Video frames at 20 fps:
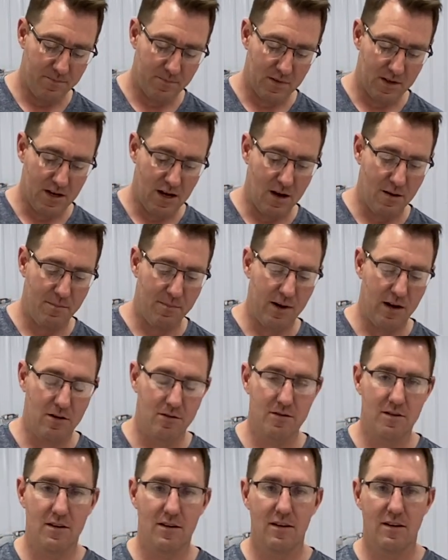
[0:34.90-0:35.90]

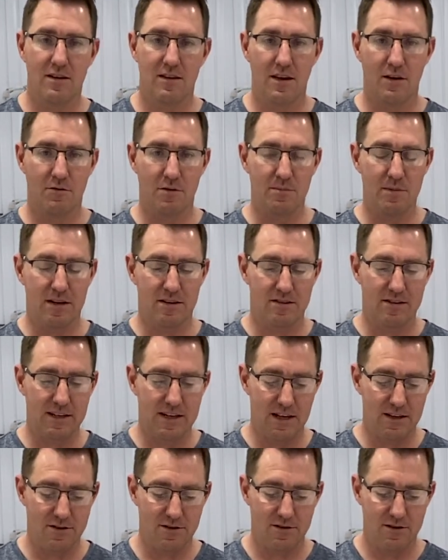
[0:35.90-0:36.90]
compound that we mix
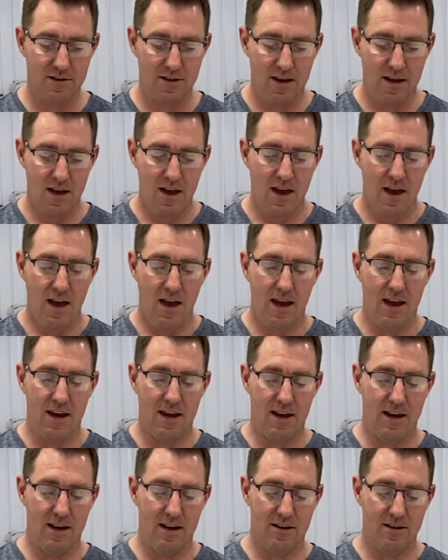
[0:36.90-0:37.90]
together,
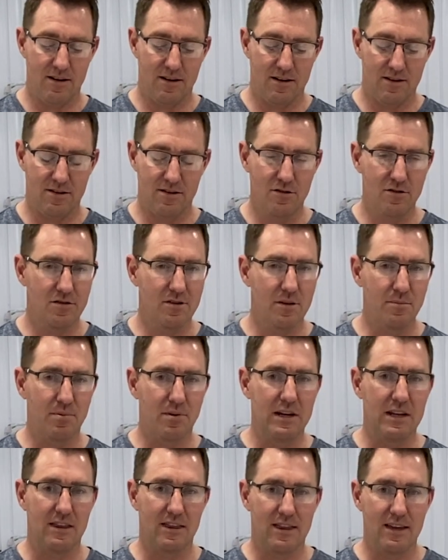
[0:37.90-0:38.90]
and it's usually
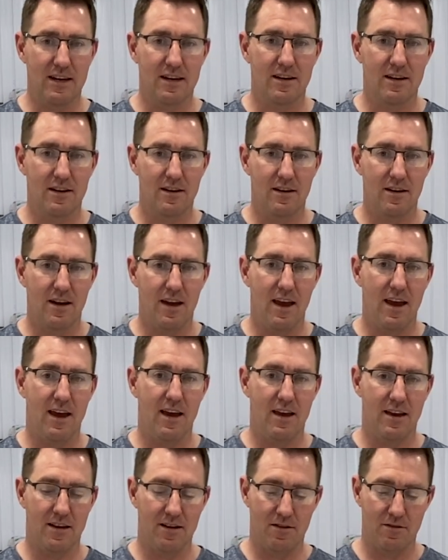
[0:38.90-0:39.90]
pretty thick.
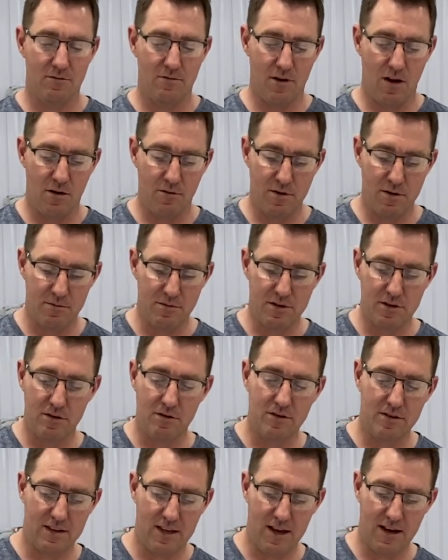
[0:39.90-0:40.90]
And how we
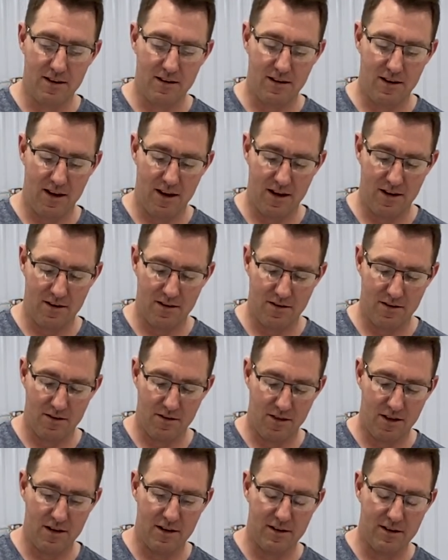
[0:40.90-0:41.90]
reduce that and
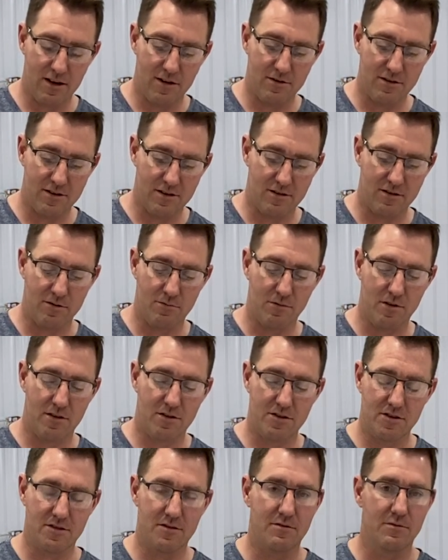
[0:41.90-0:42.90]
thin it down is
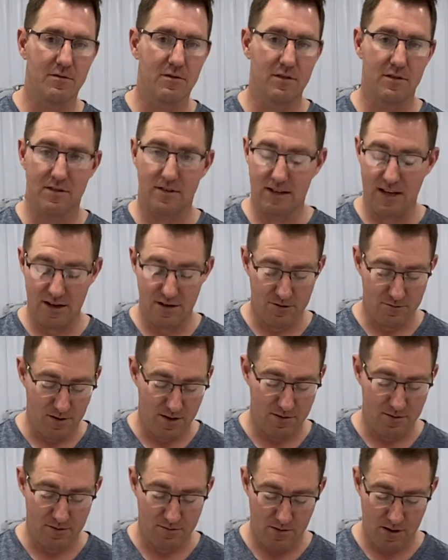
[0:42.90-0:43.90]
with just standard
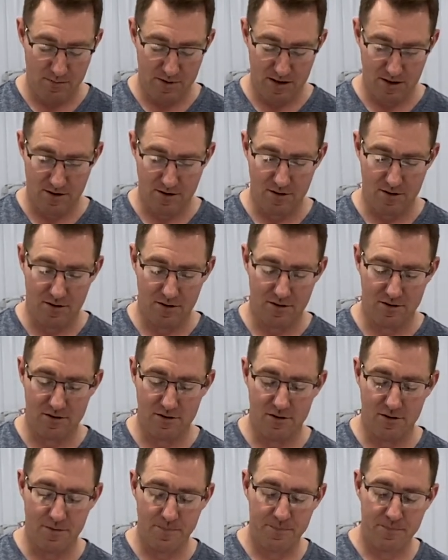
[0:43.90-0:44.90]
rubbing alcohol.
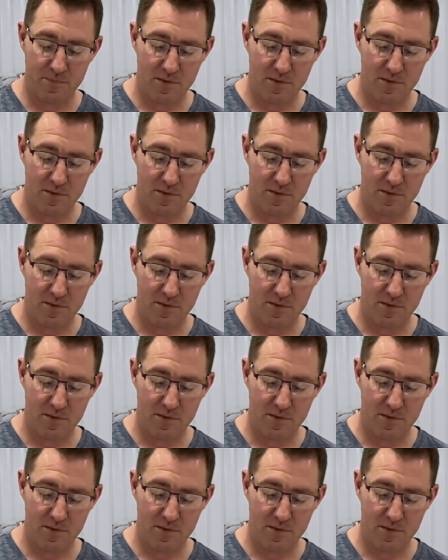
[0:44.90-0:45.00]
So